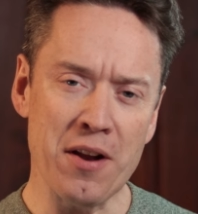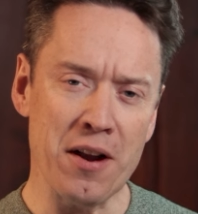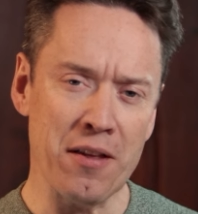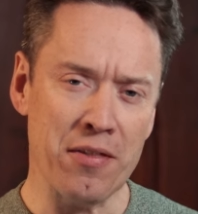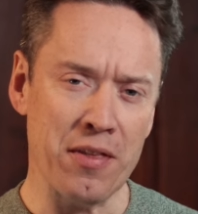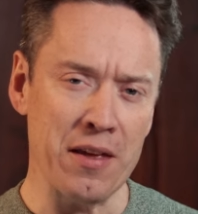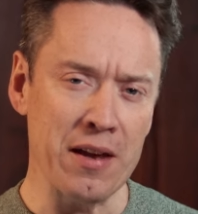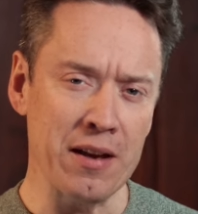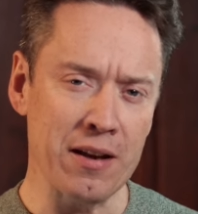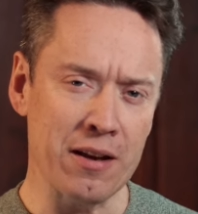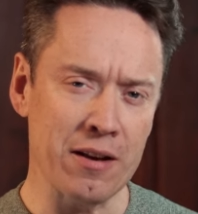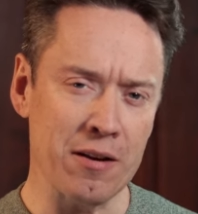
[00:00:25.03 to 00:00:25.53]
then I
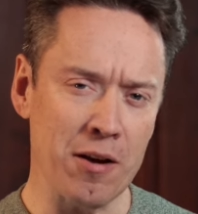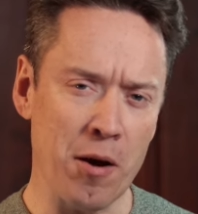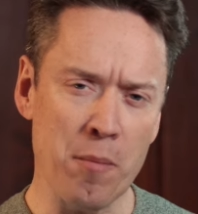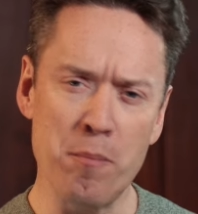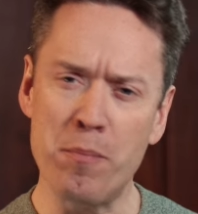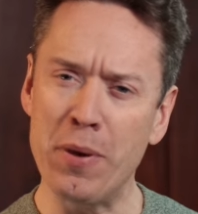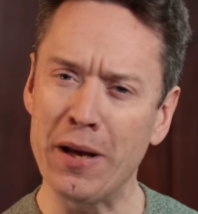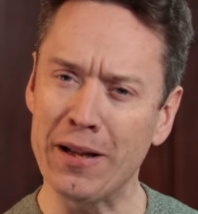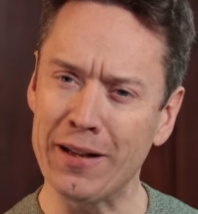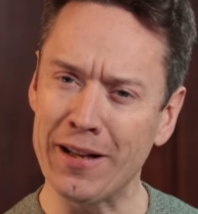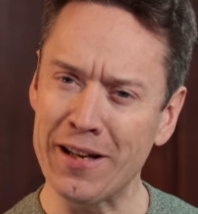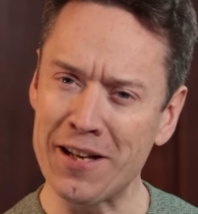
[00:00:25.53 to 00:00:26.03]
think, a
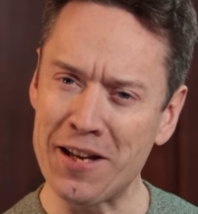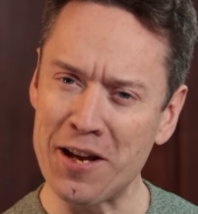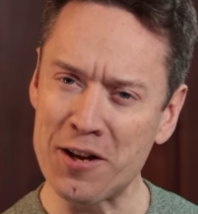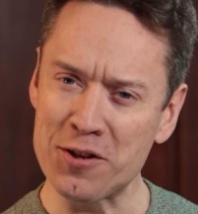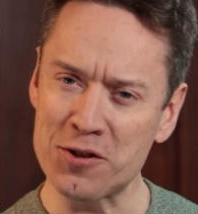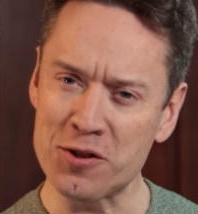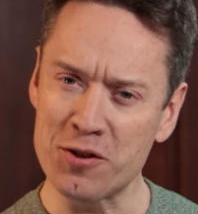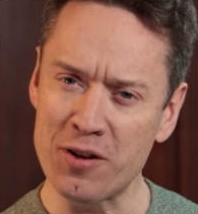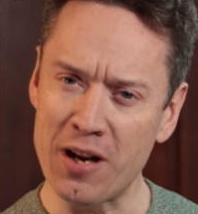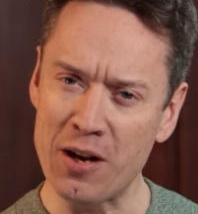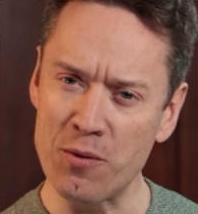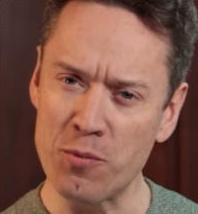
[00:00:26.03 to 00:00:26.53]
bit like
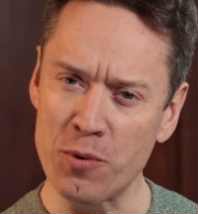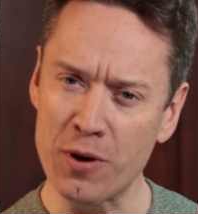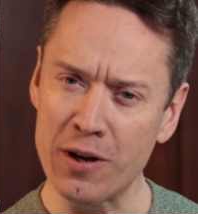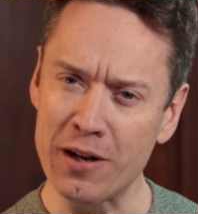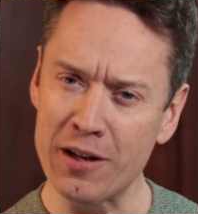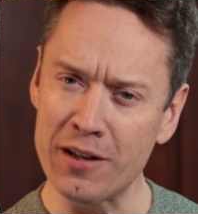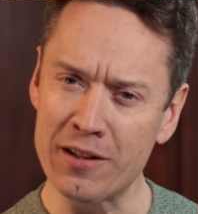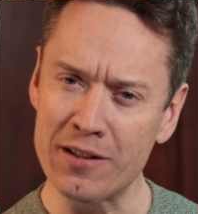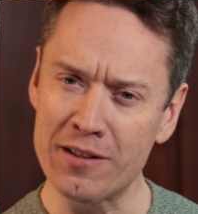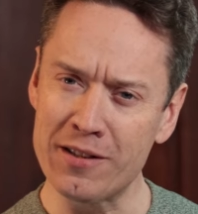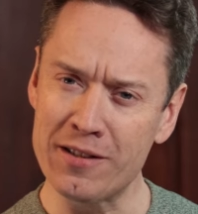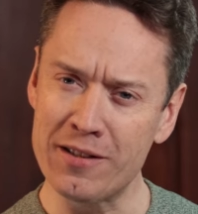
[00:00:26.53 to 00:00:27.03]
yesterday, we're
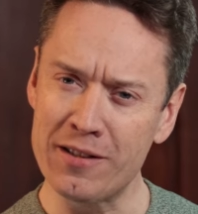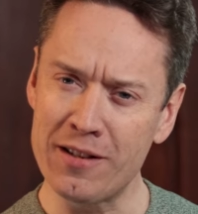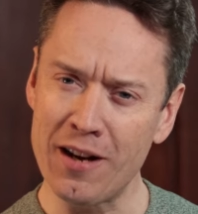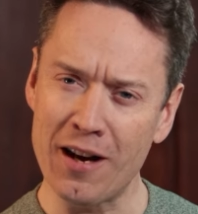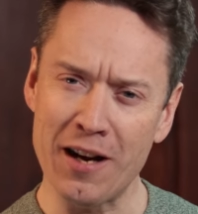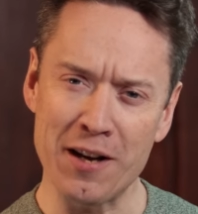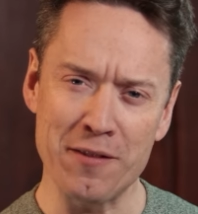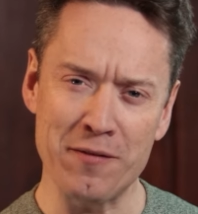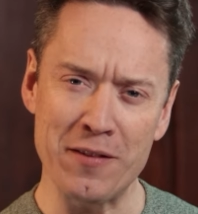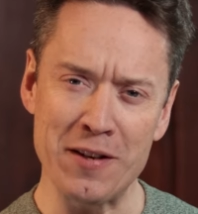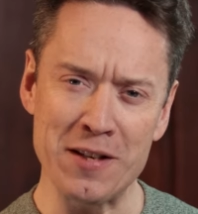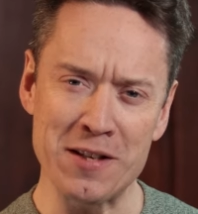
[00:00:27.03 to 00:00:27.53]
going to
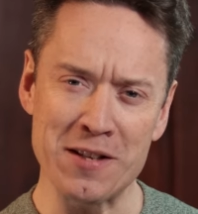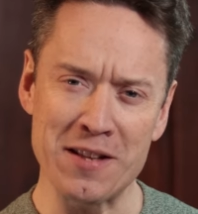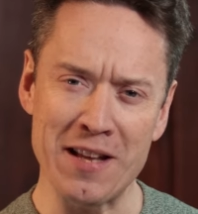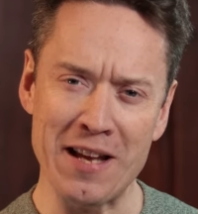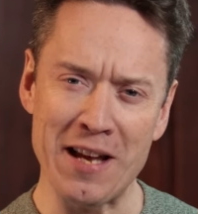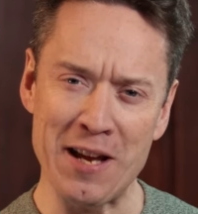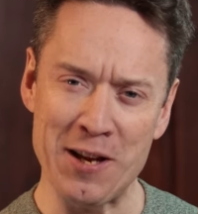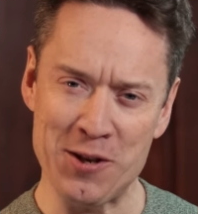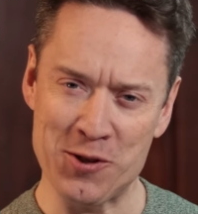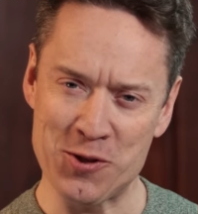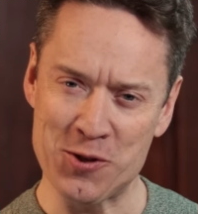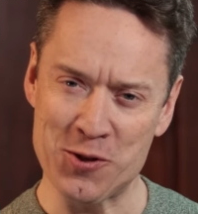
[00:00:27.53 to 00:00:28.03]
dive into the
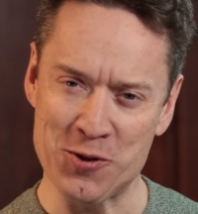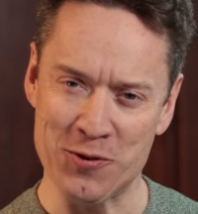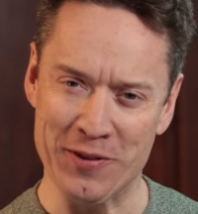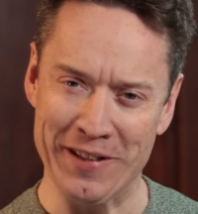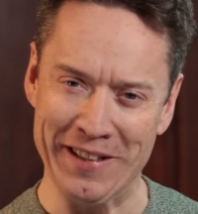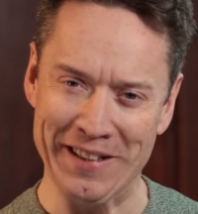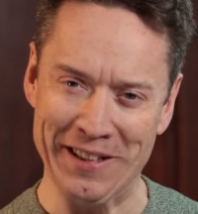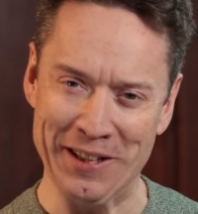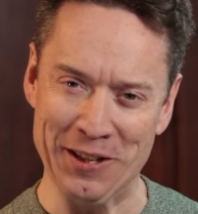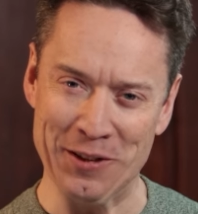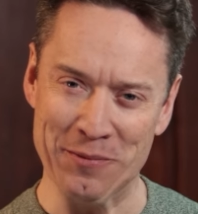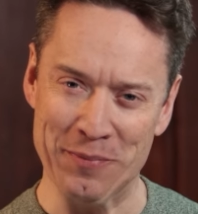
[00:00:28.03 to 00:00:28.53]

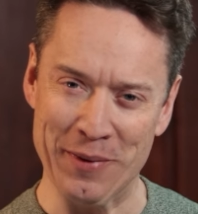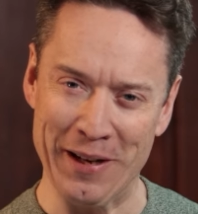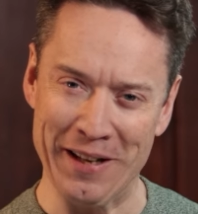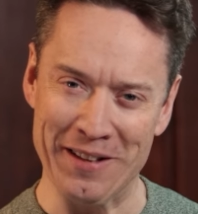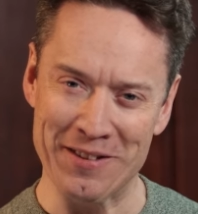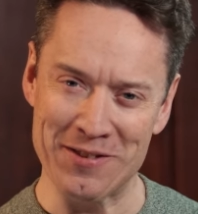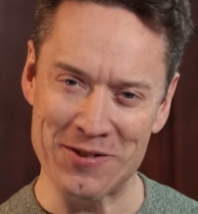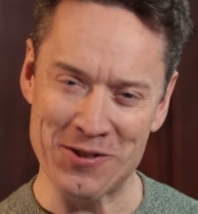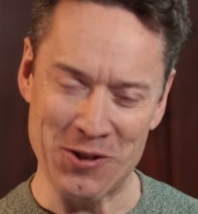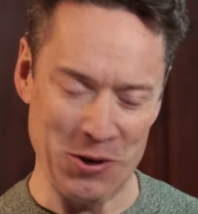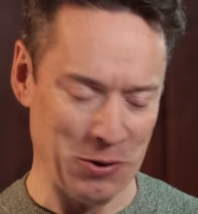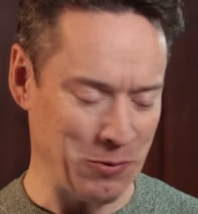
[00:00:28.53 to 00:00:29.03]
history a little
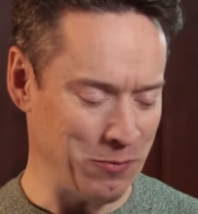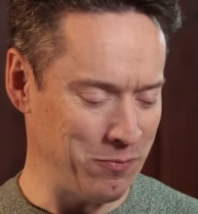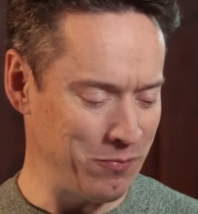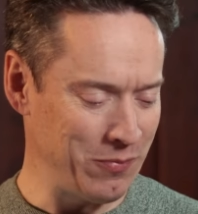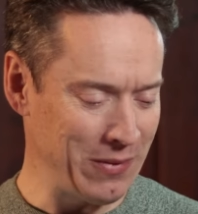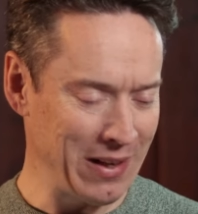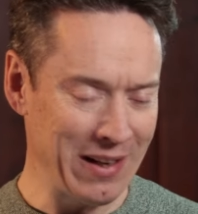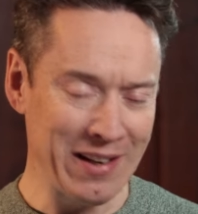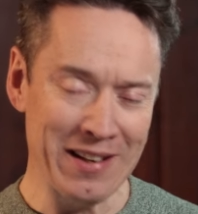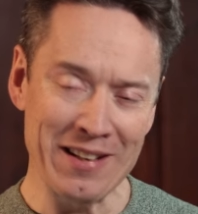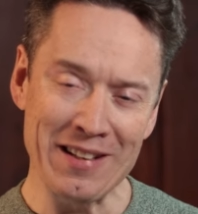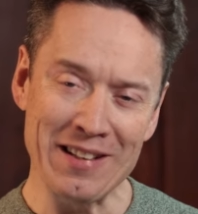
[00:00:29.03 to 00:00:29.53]
bit. So,
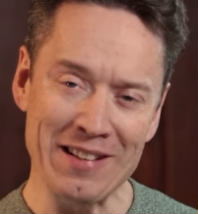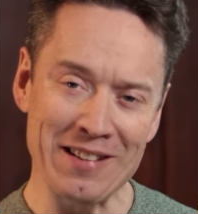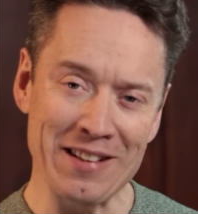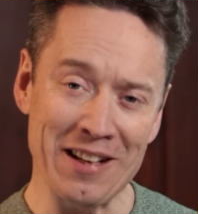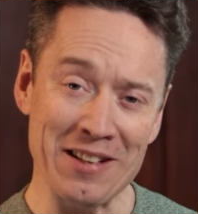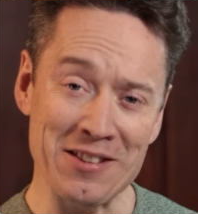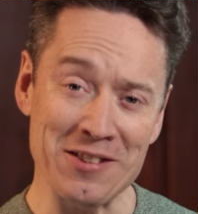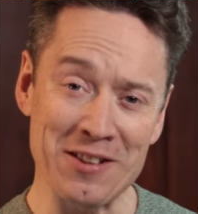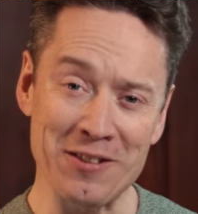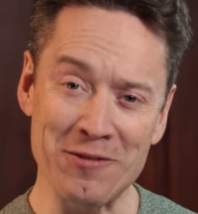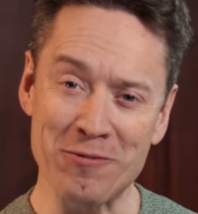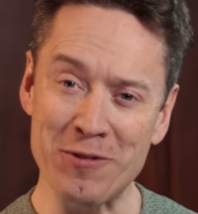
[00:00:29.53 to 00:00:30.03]

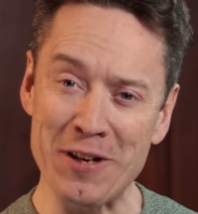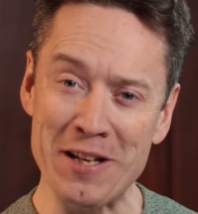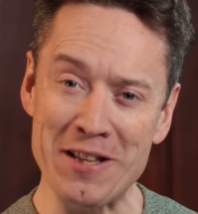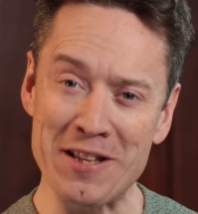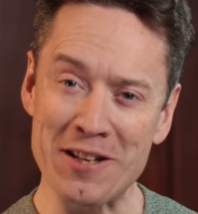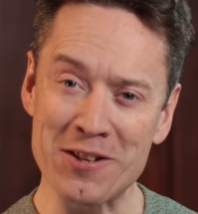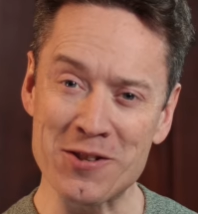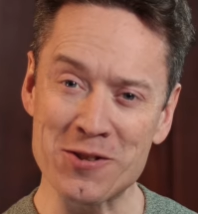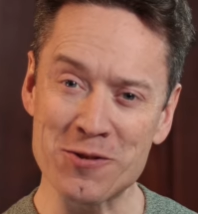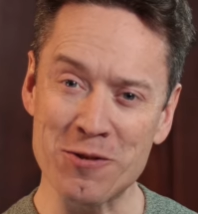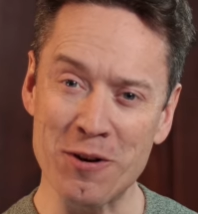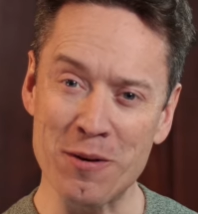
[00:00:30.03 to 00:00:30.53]
let's read
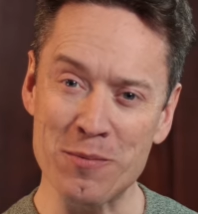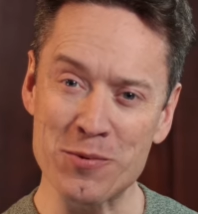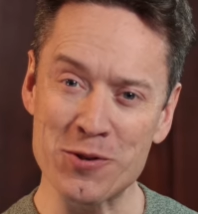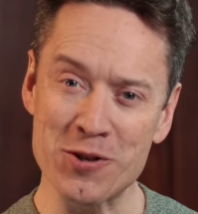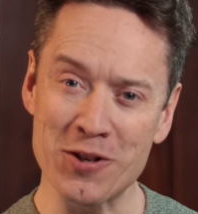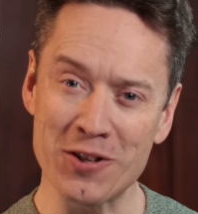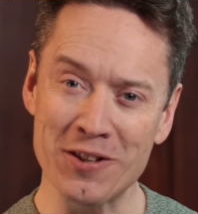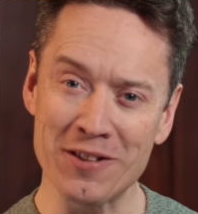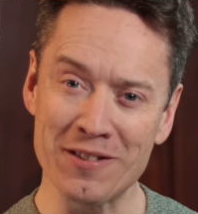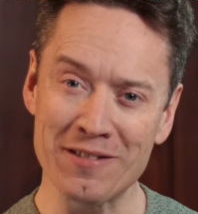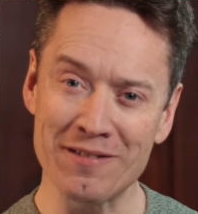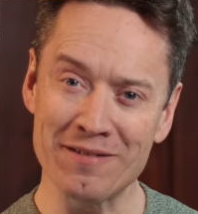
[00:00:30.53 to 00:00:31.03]
this
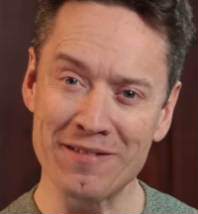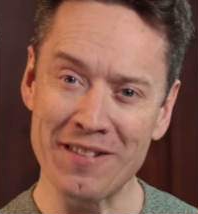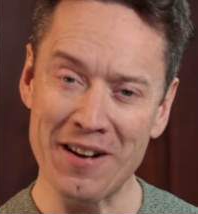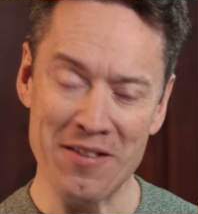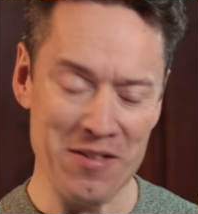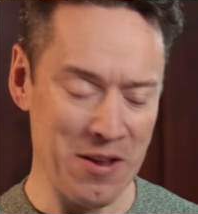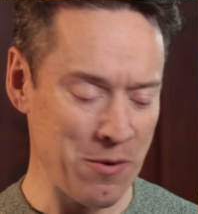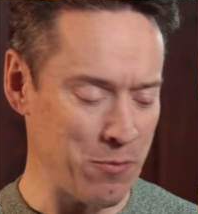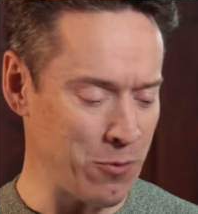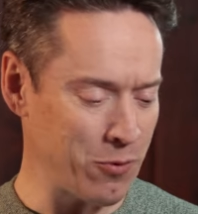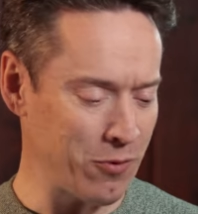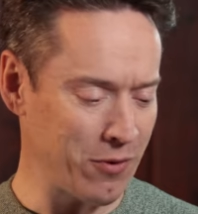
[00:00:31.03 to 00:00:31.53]
scripture,
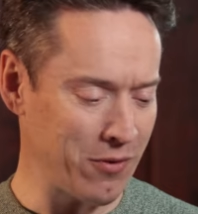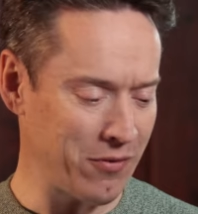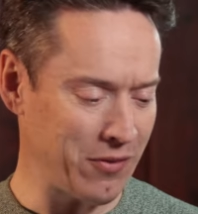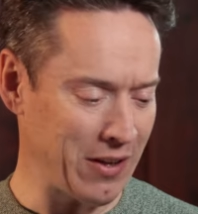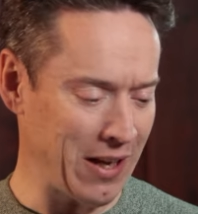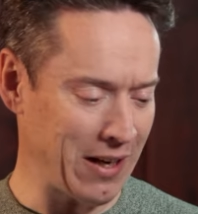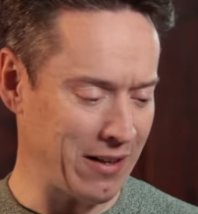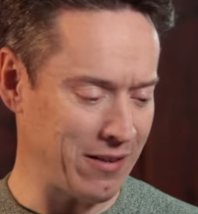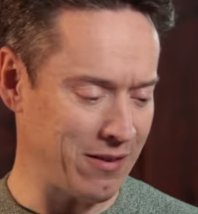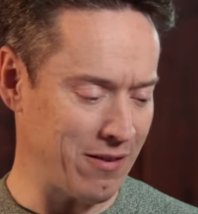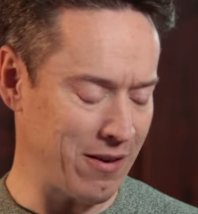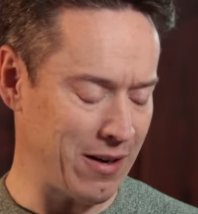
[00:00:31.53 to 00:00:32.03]
and then we'll
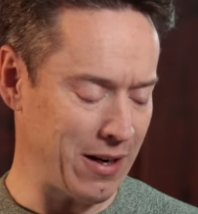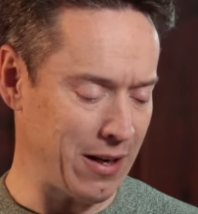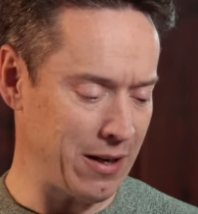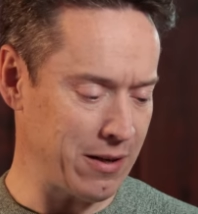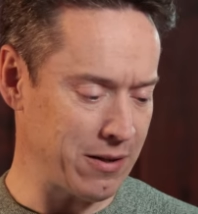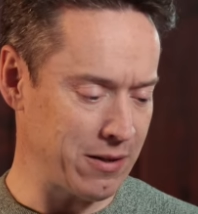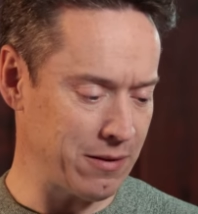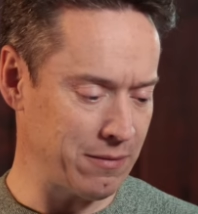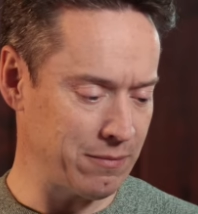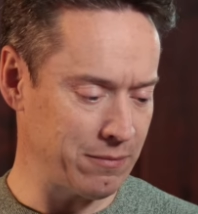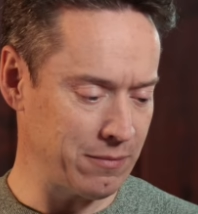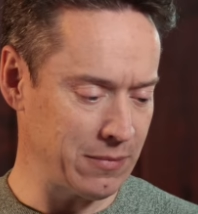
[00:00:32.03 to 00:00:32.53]
reflect on
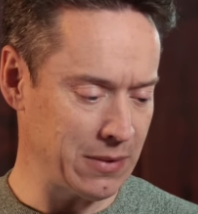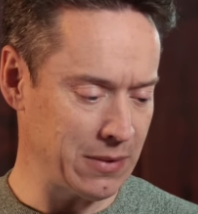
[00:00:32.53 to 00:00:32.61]
it.